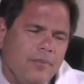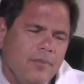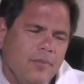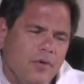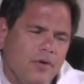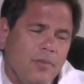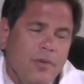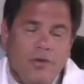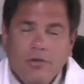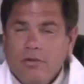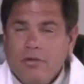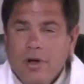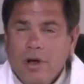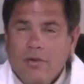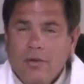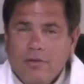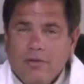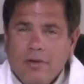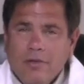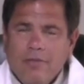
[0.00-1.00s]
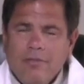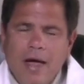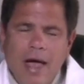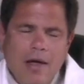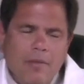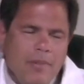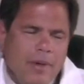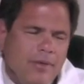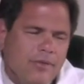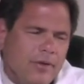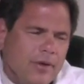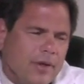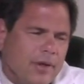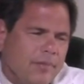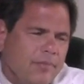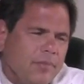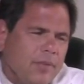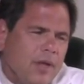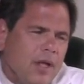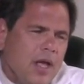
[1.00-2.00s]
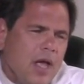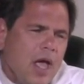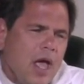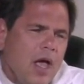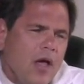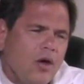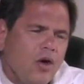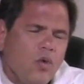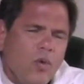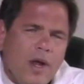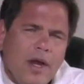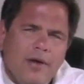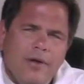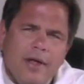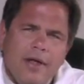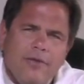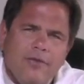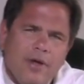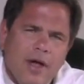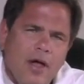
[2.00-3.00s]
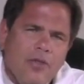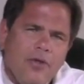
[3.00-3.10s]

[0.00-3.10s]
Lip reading: which means you're decreasing fat, basically. Green tea is the